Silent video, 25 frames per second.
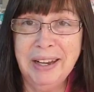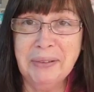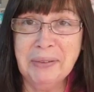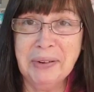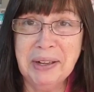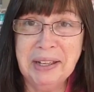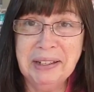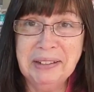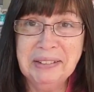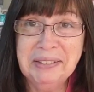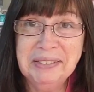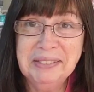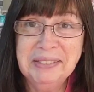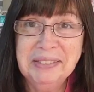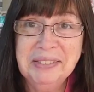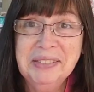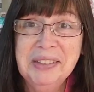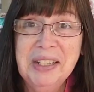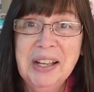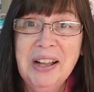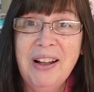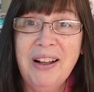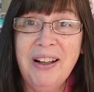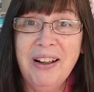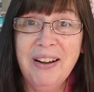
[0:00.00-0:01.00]
Anyway,
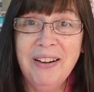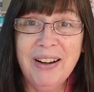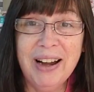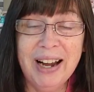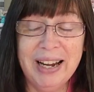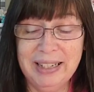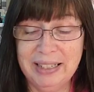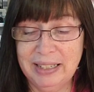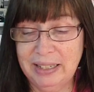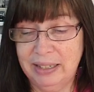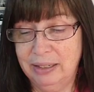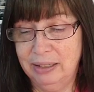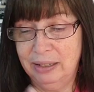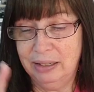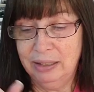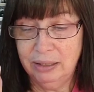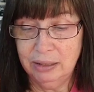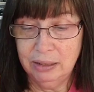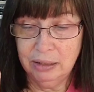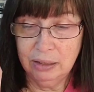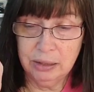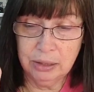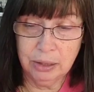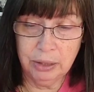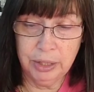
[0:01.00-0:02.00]
all right.
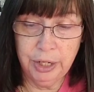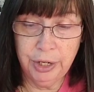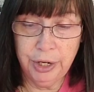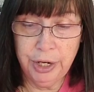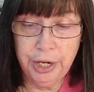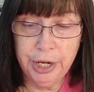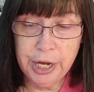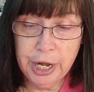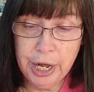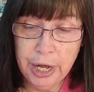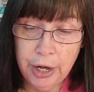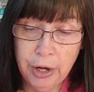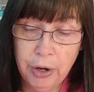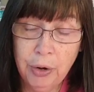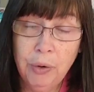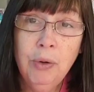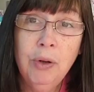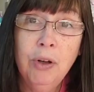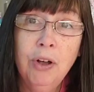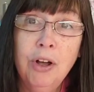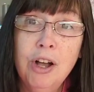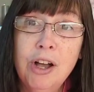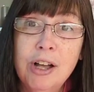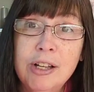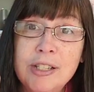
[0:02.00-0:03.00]
So there you
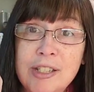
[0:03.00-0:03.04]
go.